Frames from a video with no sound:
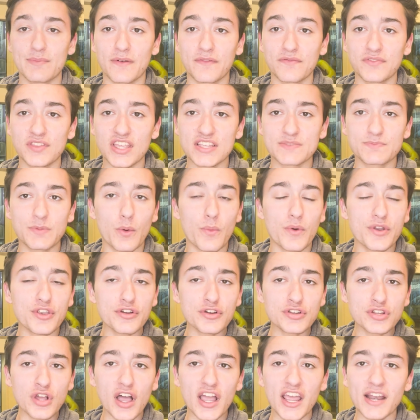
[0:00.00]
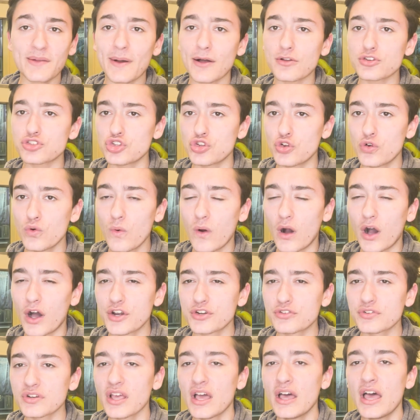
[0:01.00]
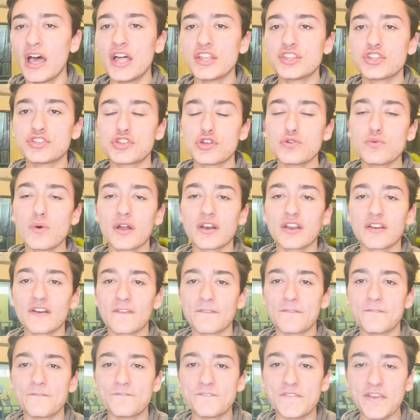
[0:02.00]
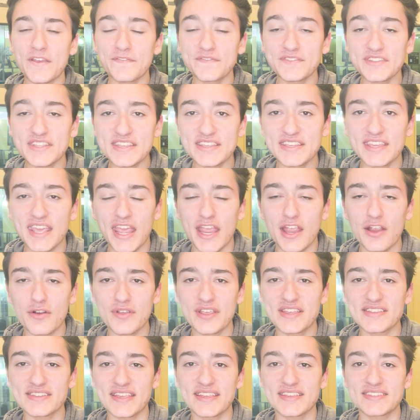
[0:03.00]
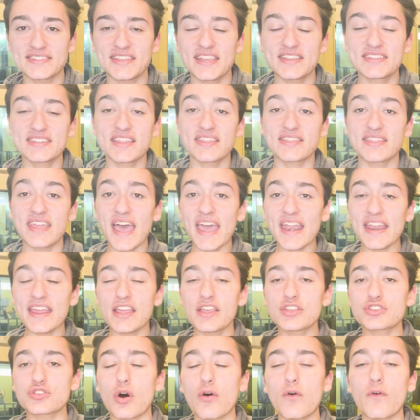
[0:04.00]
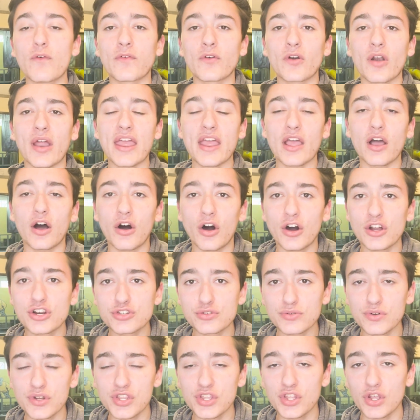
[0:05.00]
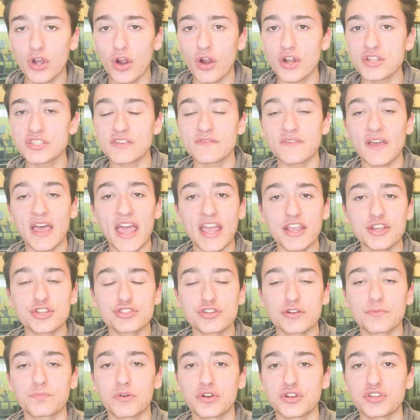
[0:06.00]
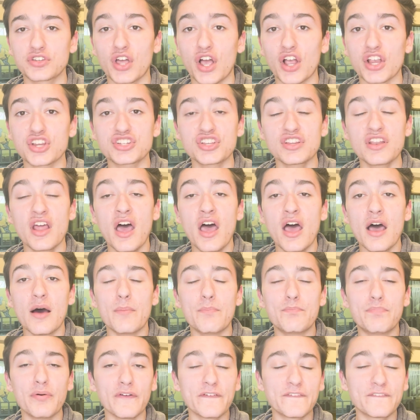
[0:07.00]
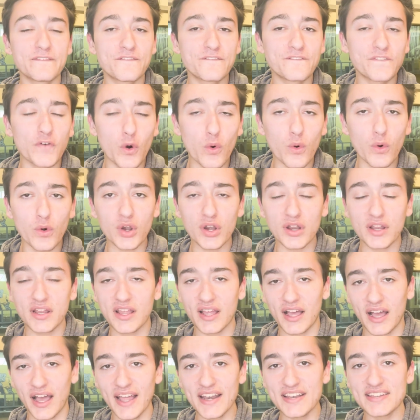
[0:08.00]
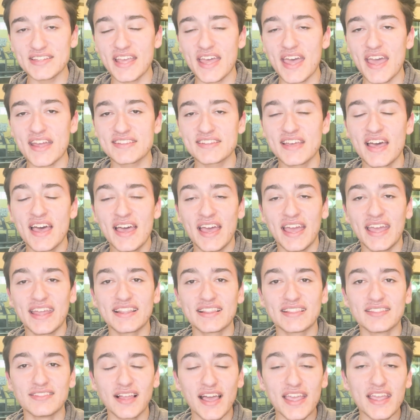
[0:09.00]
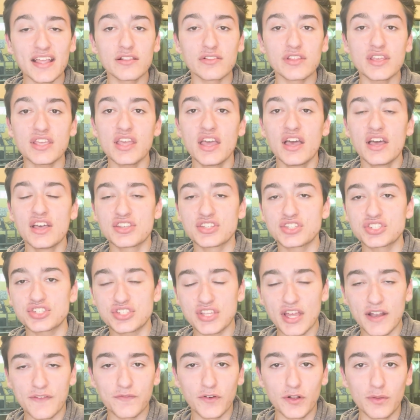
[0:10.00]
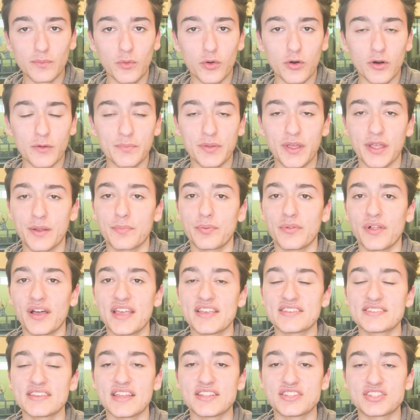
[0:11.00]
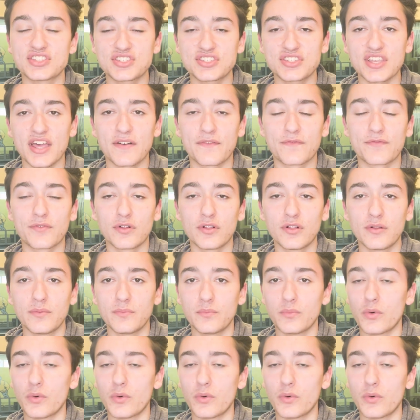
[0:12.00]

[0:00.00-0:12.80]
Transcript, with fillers: of things, but when you're talking about 200 to 250 carries a season, that is over 100 yards of extra production before contact and likely several more big plays and several